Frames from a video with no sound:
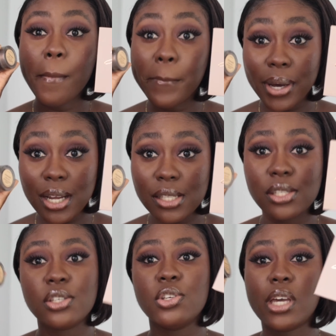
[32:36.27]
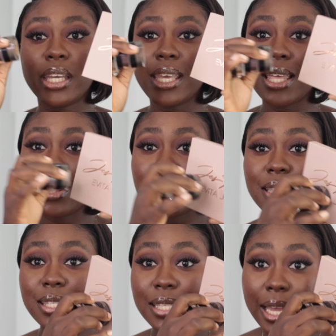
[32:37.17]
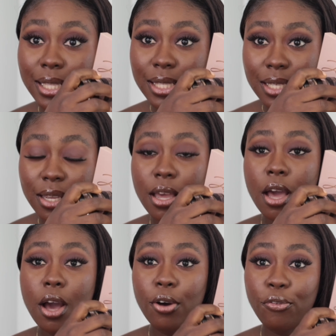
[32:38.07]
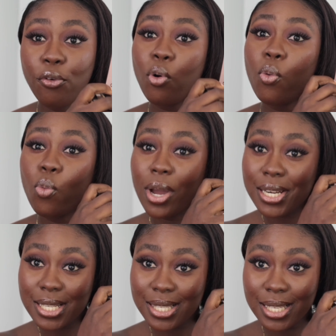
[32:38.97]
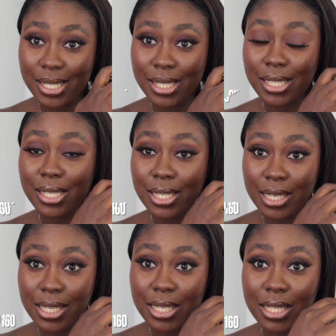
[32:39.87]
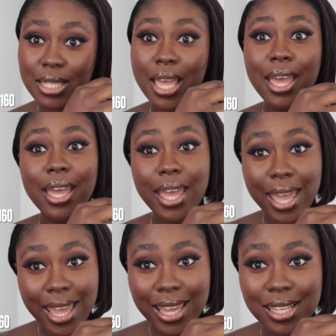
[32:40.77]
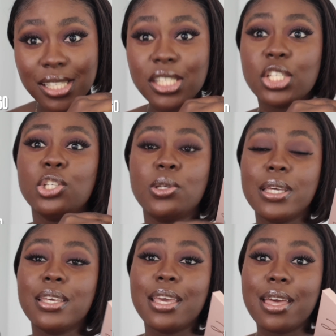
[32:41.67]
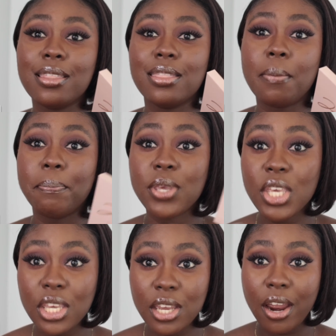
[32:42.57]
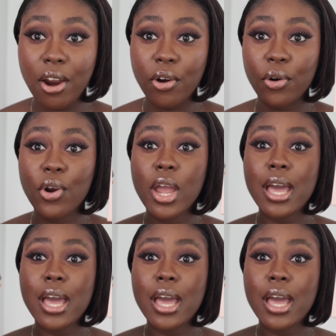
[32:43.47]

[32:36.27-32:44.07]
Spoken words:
But you can get the set for 160 cedis, and you can get the PR